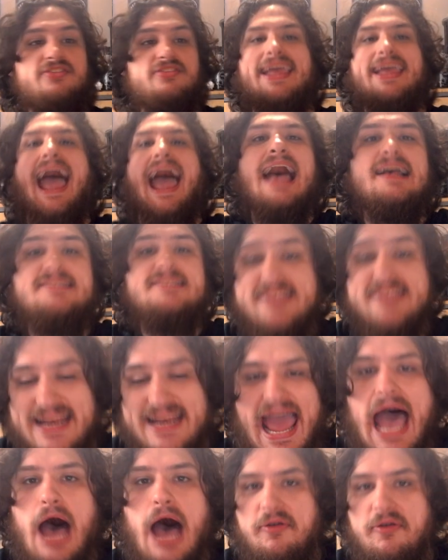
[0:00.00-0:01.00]
he has seen
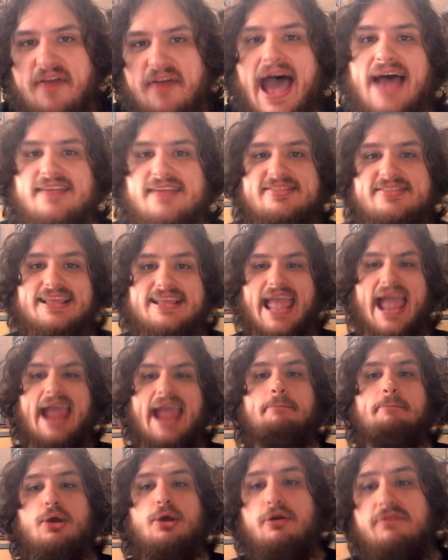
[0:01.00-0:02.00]
how fast the game
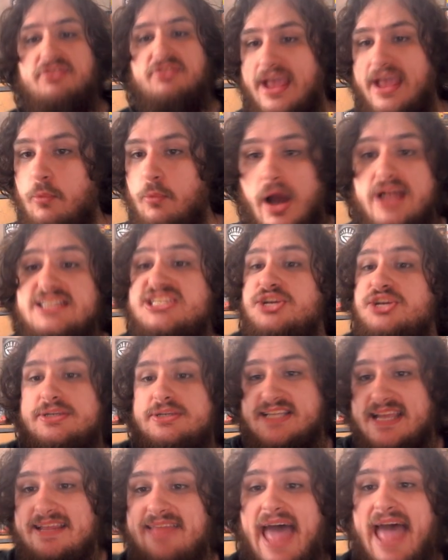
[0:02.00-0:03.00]
moves. And once you
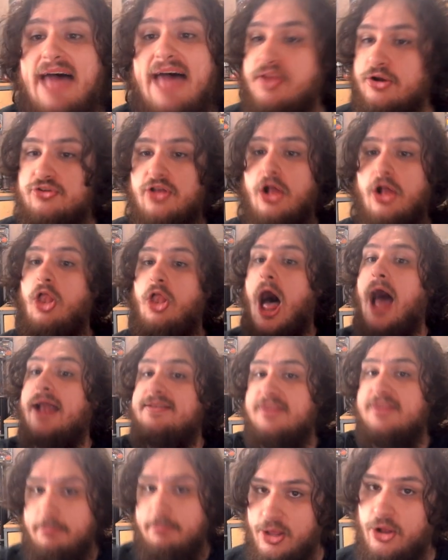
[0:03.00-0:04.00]
see that, there's a lot
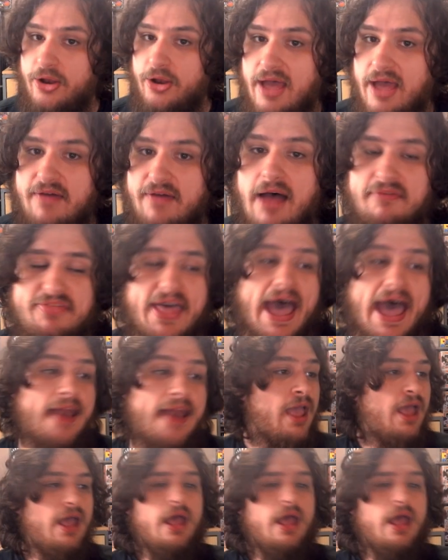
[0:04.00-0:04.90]
to build off that.